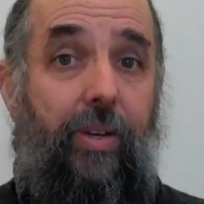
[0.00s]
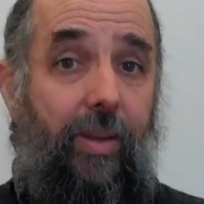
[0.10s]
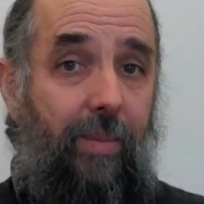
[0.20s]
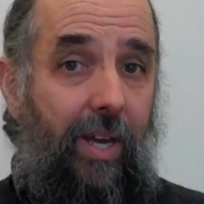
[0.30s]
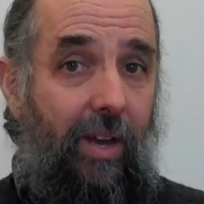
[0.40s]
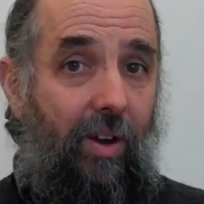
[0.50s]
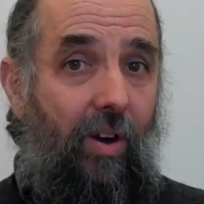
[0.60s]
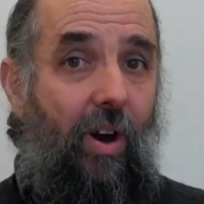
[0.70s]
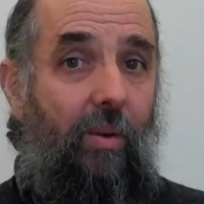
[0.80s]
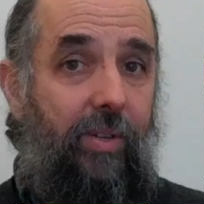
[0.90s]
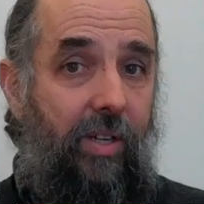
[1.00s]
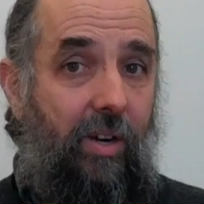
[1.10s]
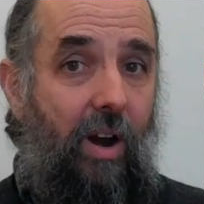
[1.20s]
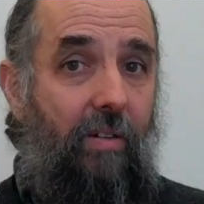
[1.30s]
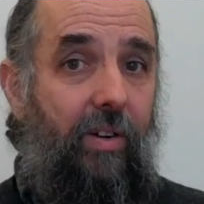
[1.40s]
something I always
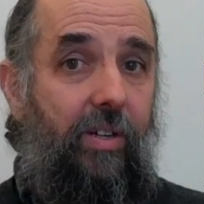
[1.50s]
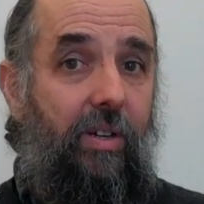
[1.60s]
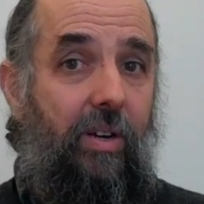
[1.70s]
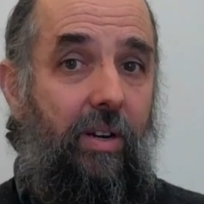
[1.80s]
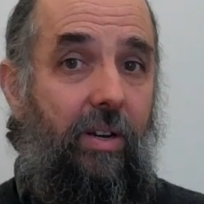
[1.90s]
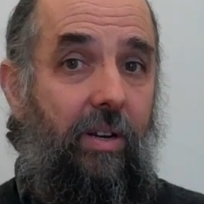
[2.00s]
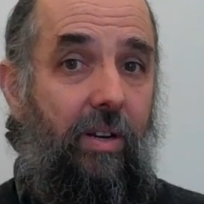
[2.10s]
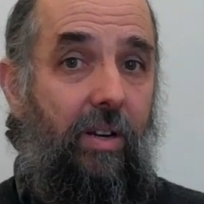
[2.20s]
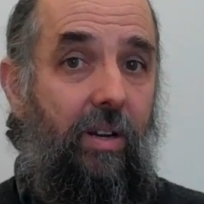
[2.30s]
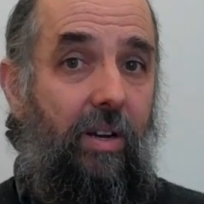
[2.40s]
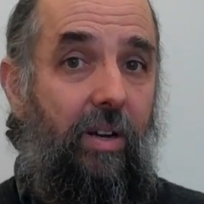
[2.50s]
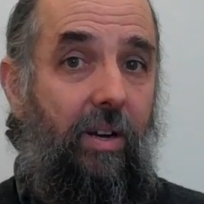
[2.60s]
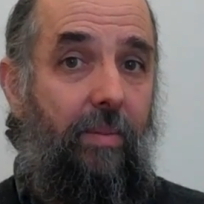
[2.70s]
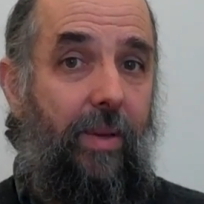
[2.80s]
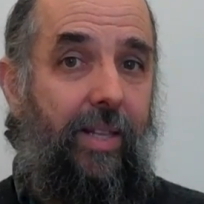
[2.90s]
encourage,
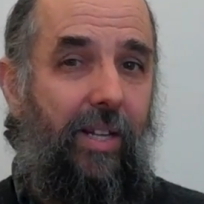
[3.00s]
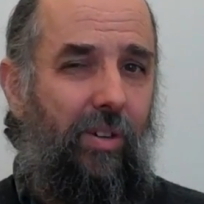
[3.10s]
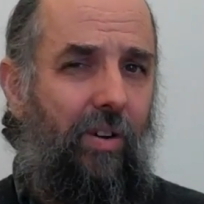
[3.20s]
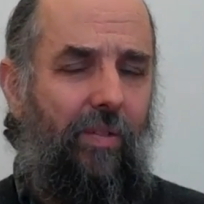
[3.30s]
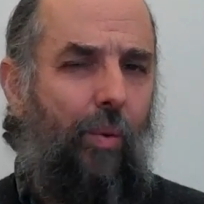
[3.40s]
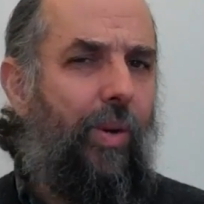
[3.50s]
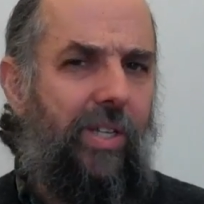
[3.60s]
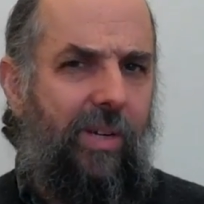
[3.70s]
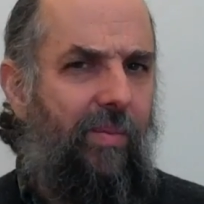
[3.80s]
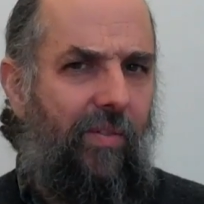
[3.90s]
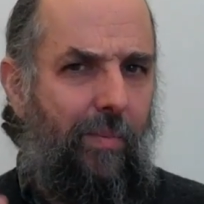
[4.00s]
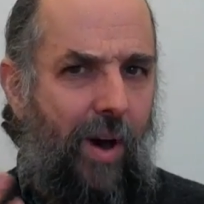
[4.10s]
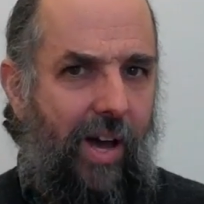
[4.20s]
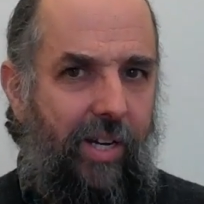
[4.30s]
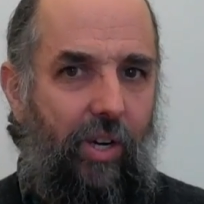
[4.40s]
and that's sort of the wisdom of the
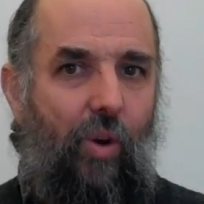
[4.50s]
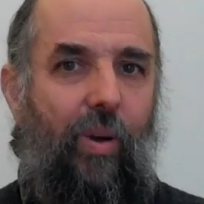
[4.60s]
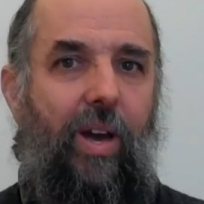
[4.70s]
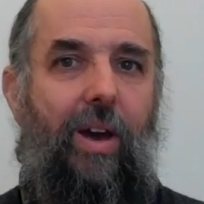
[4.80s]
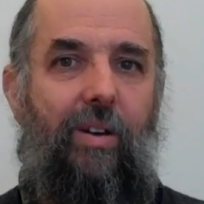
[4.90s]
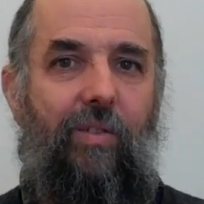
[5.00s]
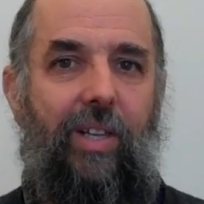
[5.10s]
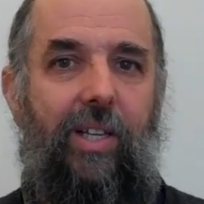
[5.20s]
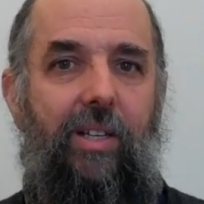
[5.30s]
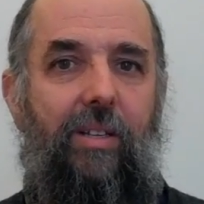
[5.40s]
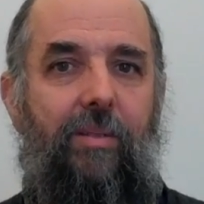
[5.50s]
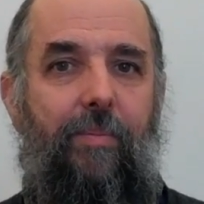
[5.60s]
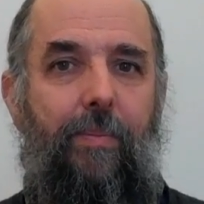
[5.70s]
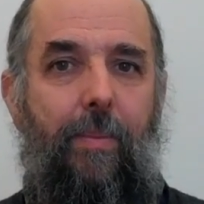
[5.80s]
body, knowing how to release